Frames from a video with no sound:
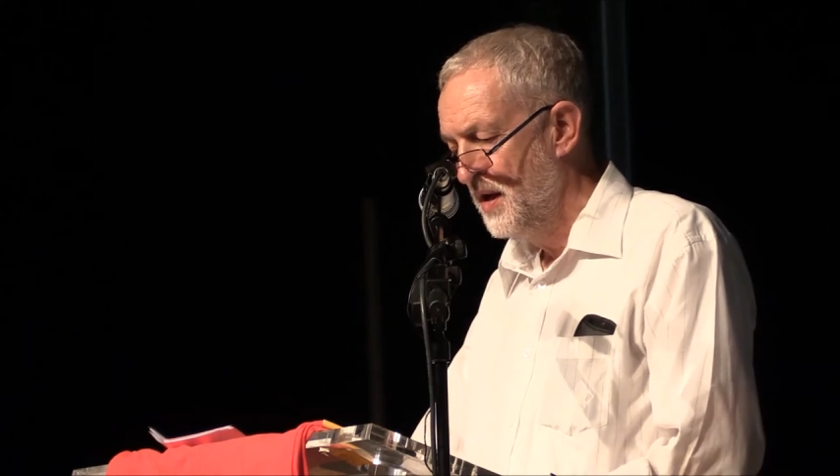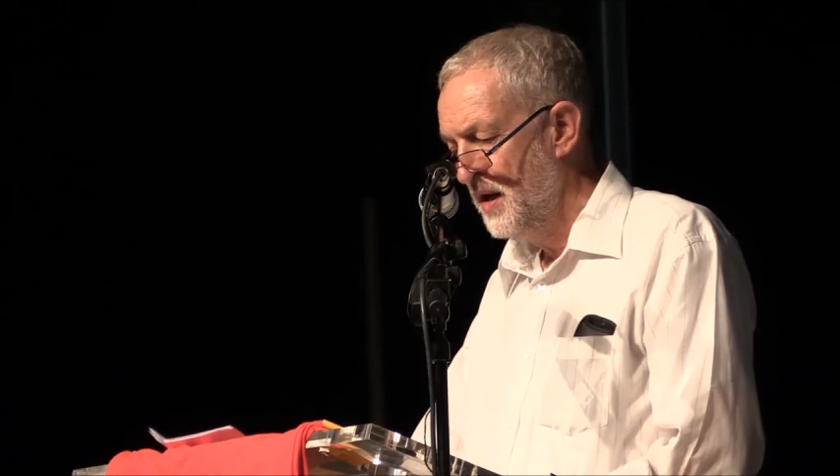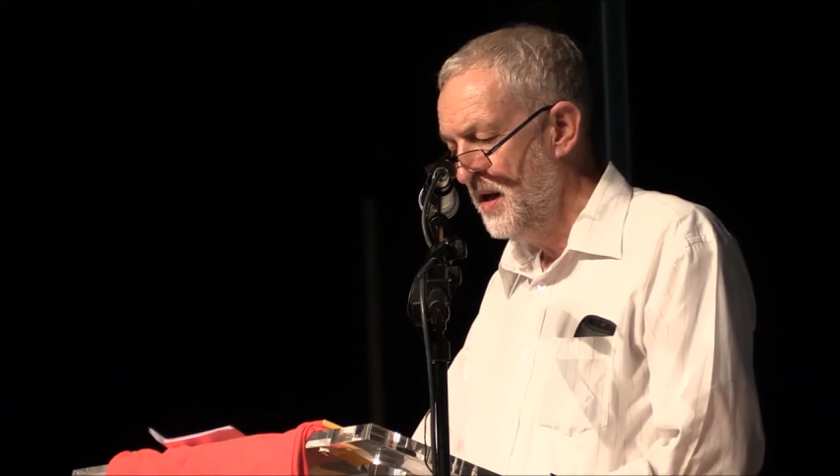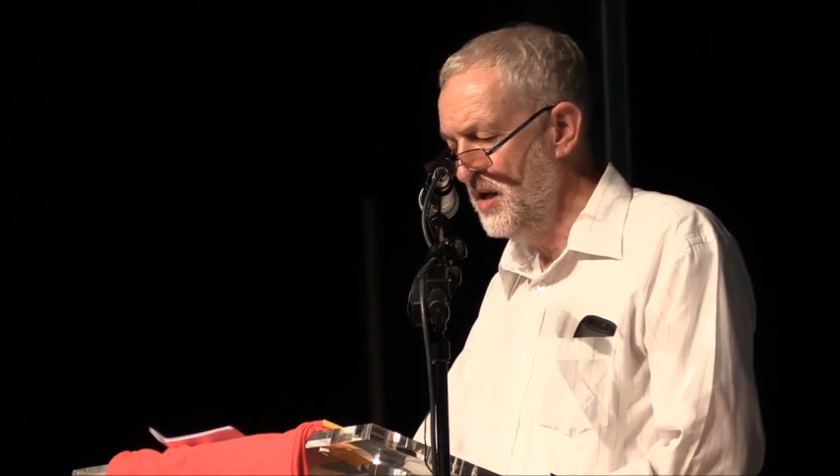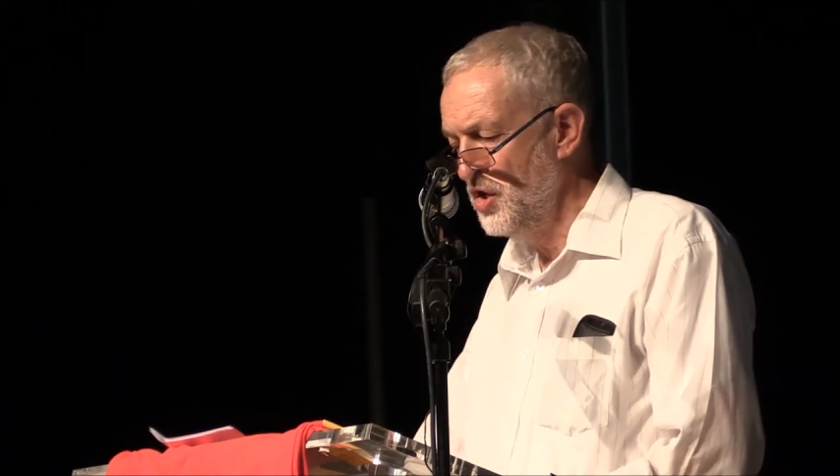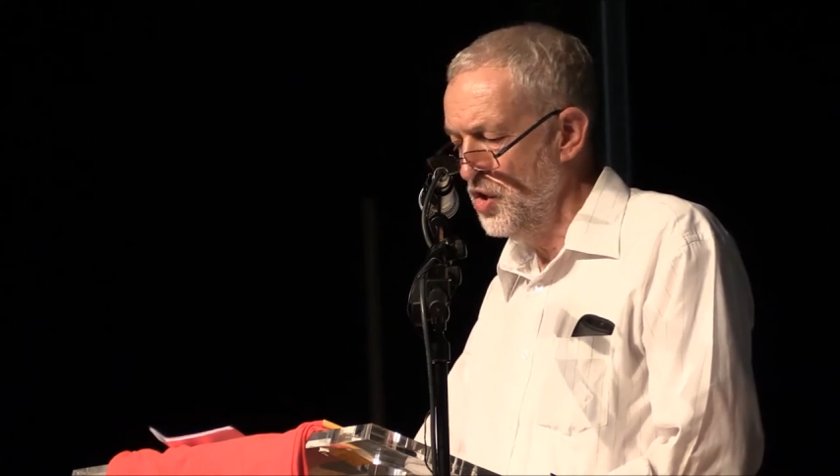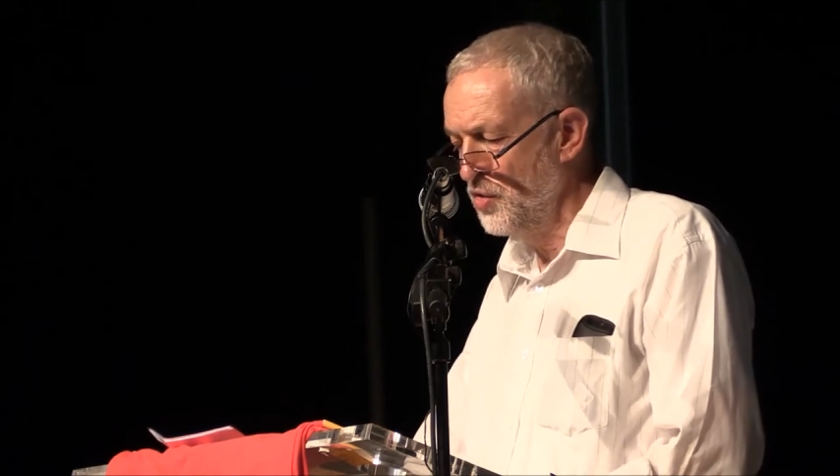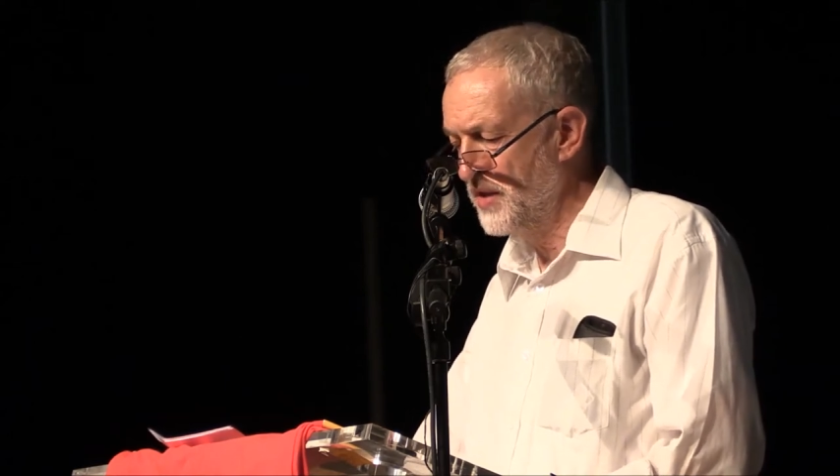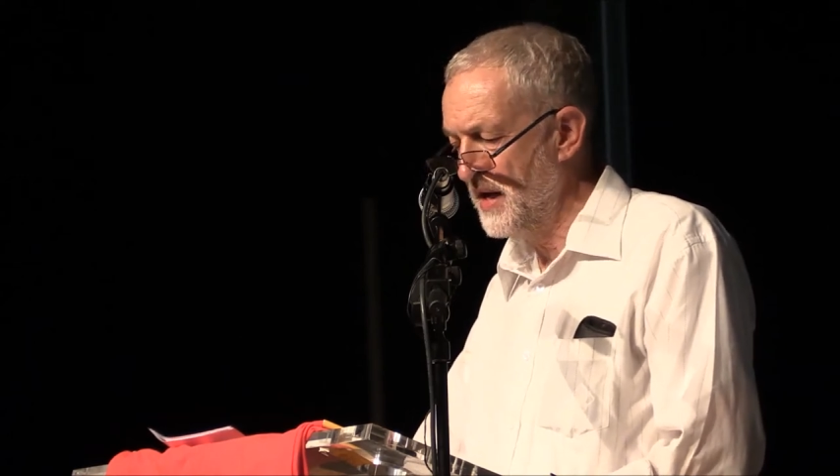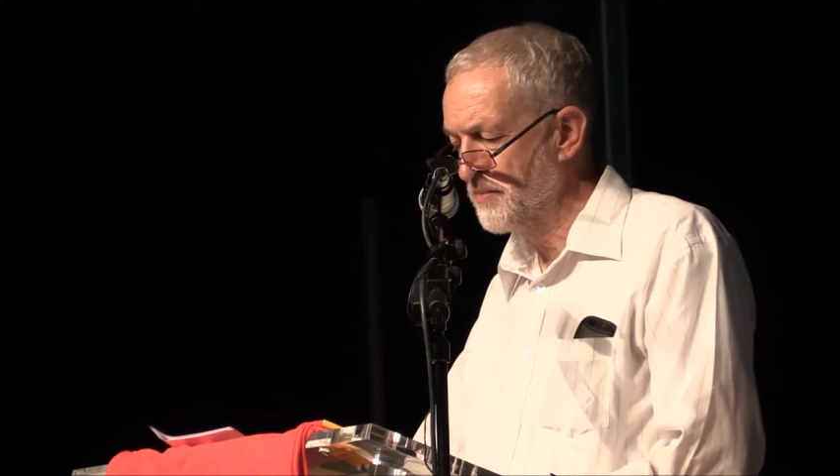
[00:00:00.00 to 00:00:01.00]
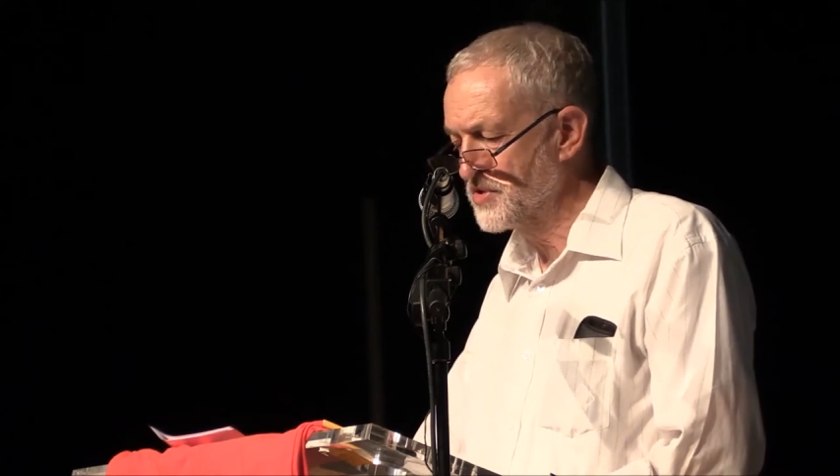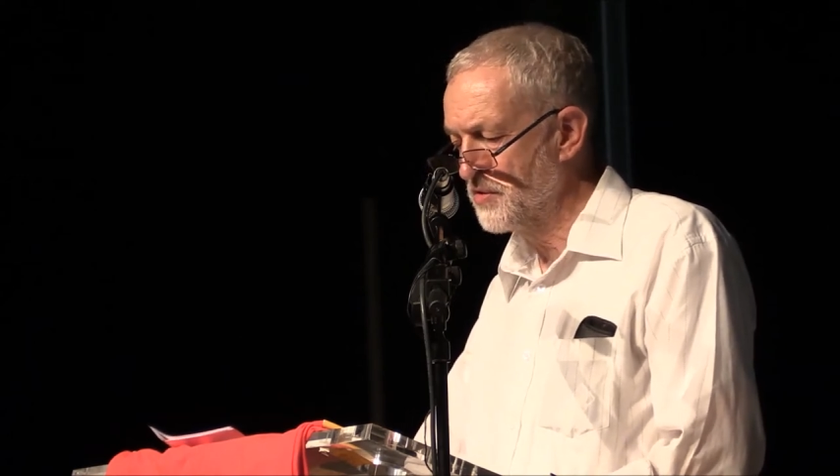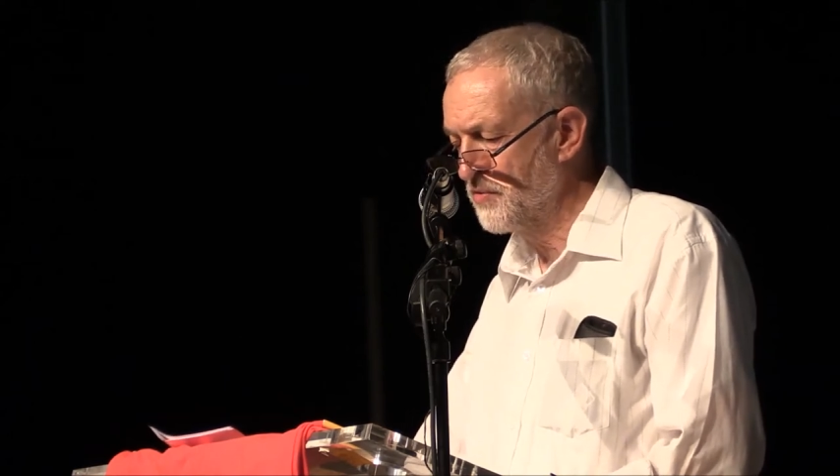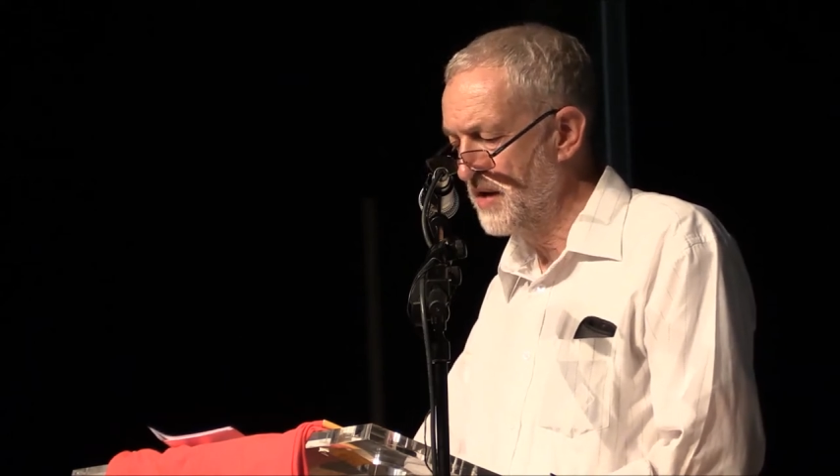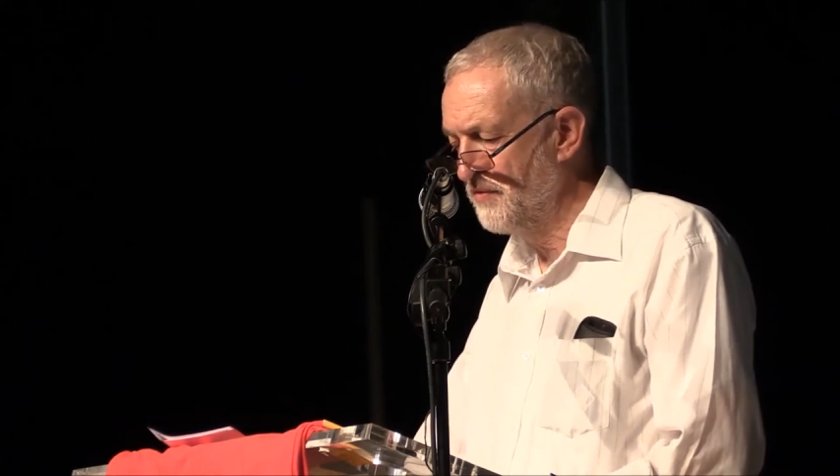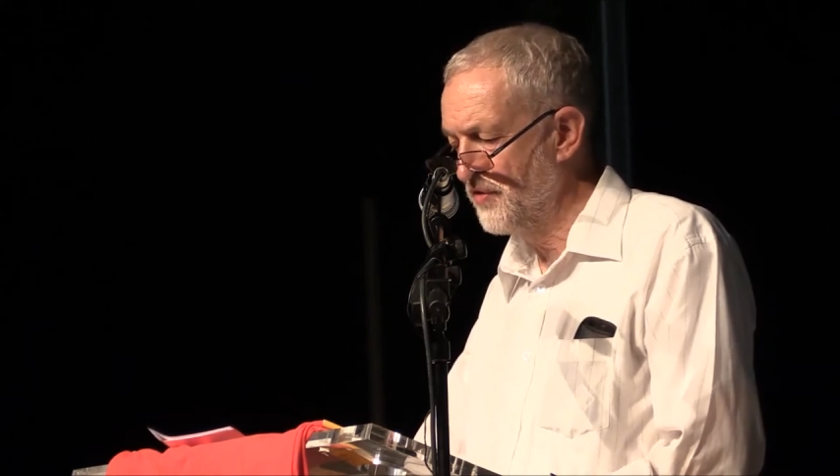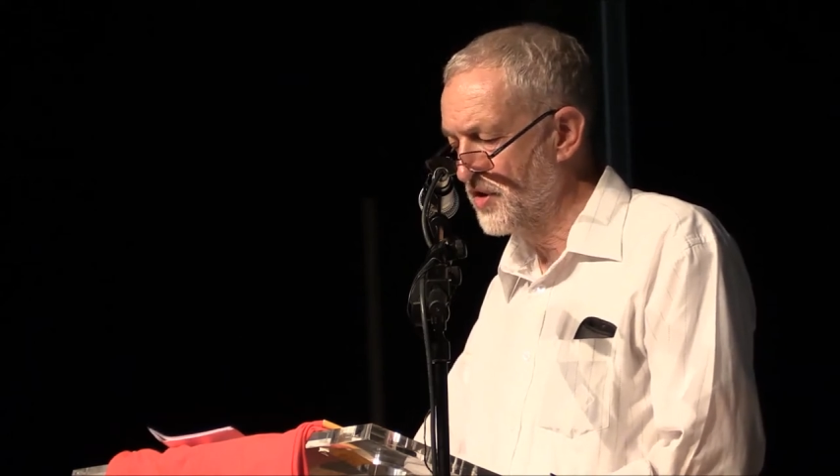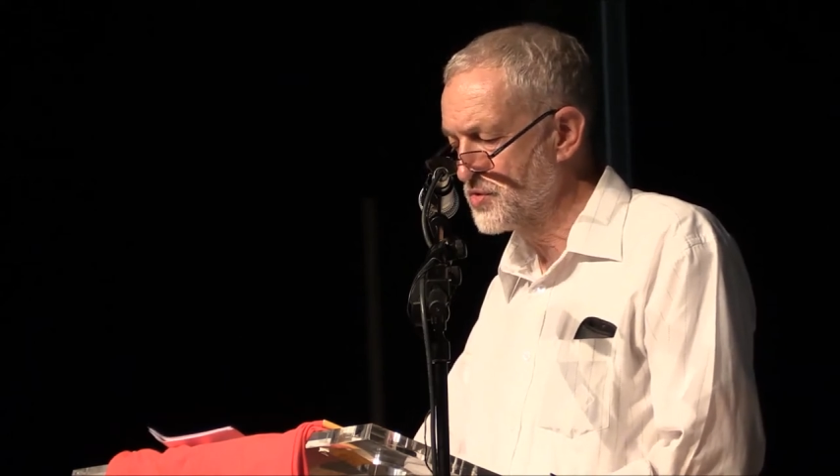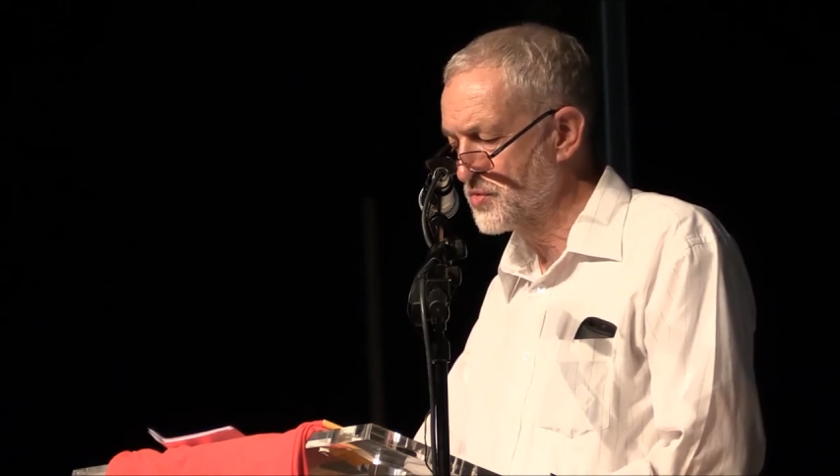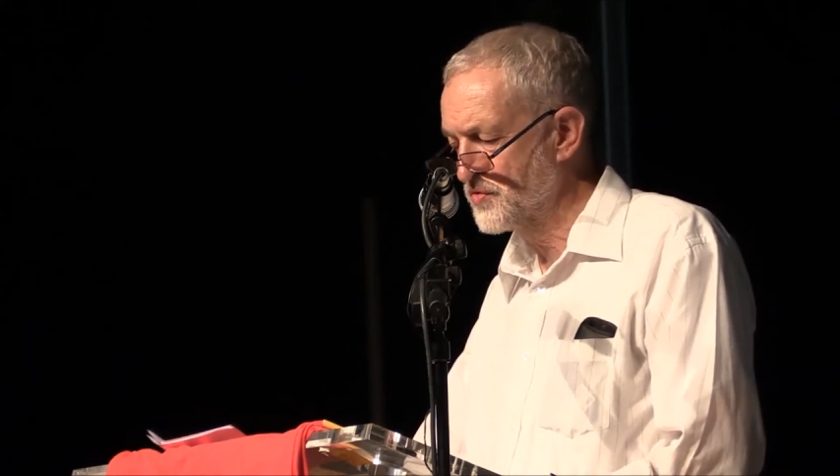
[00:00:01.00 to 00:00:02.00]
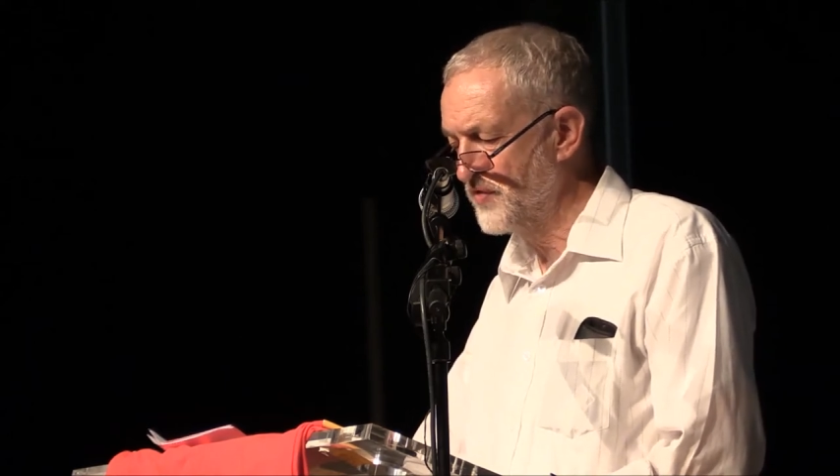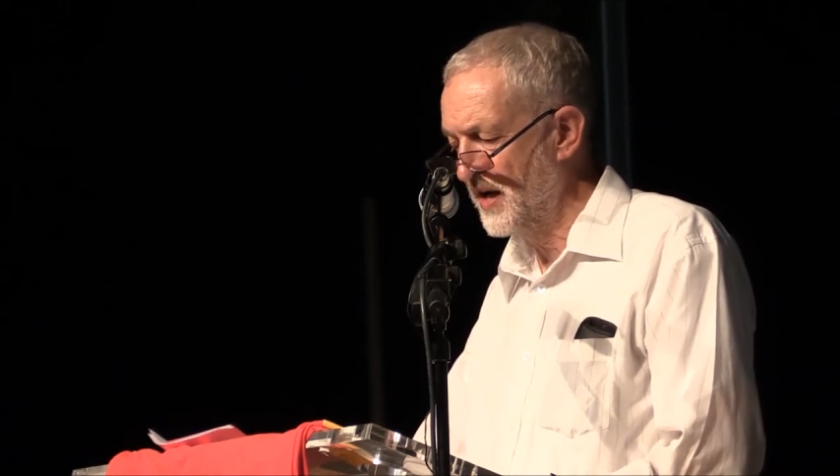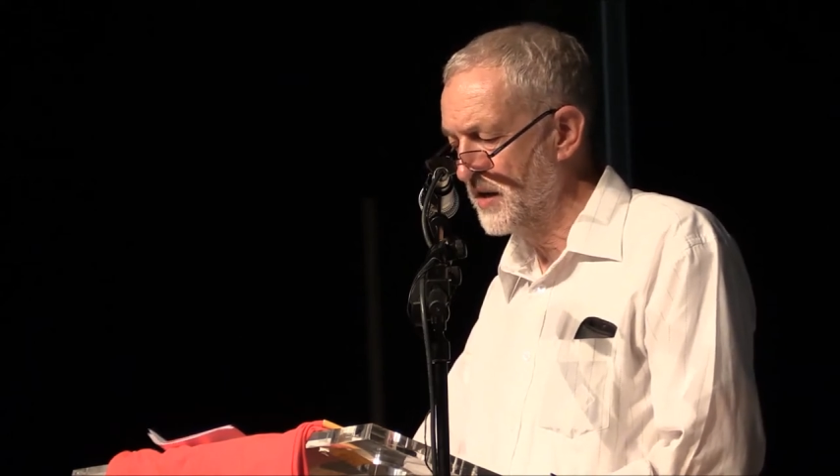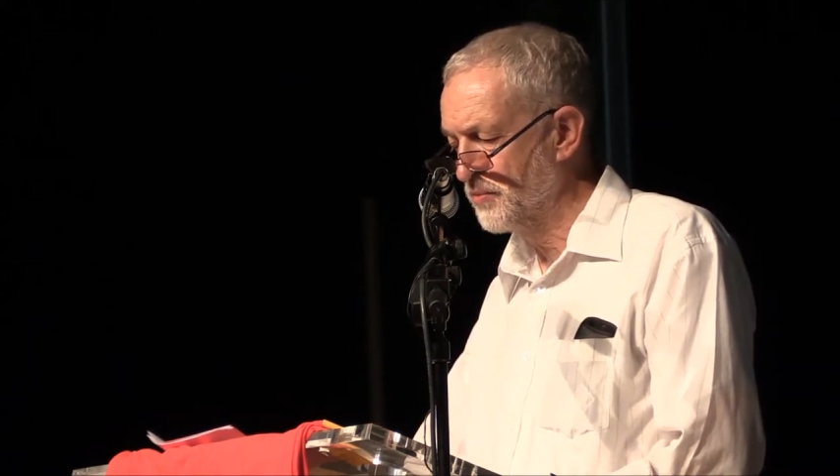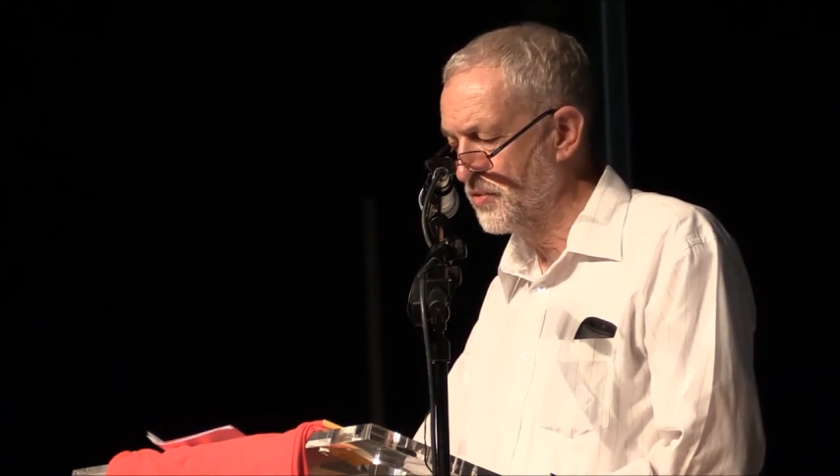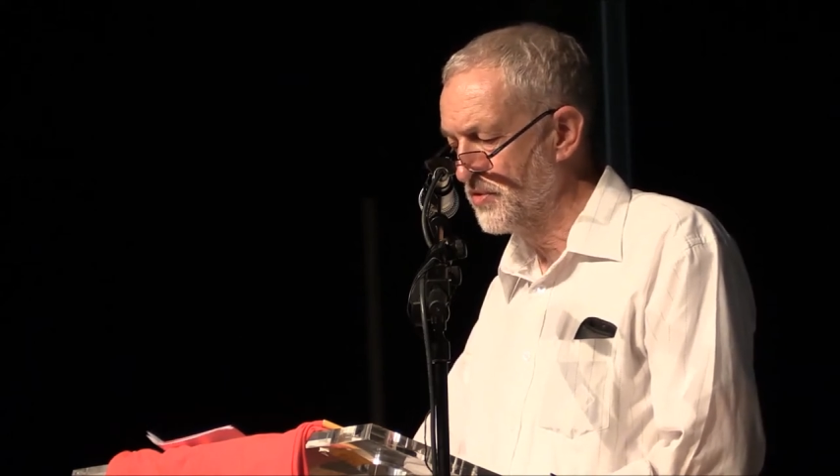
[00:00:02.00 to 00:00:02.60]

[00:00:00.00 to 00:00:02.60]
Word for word: He knew the Amazon rainforest was valuable,